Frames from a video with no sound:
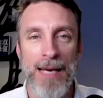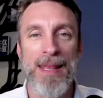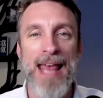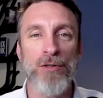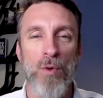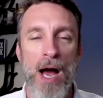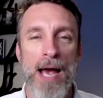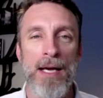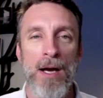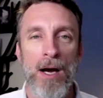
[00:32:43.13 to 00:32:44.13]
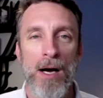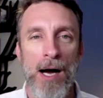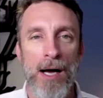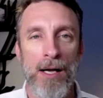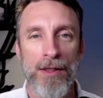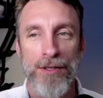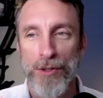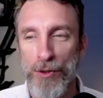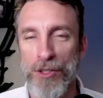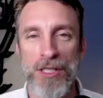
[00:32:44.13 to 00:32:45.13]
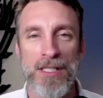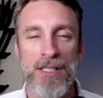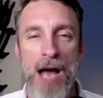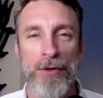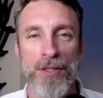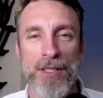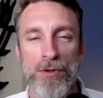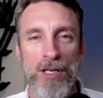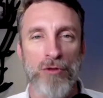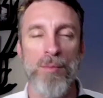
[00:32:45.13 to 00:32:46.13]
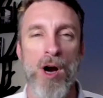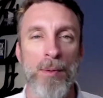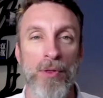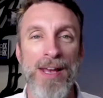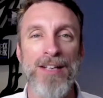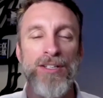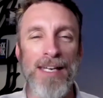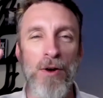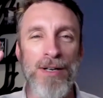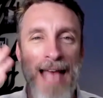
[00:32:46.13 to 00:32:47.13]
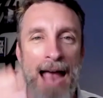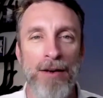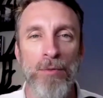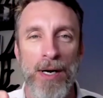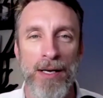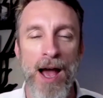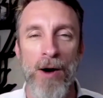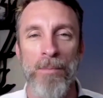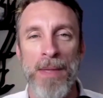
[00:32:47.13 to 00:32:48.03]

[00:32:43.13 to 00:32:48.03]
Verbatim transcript: And that's why uh, the surgeons and doctors can do such remarkable things, because they know exactly where to go.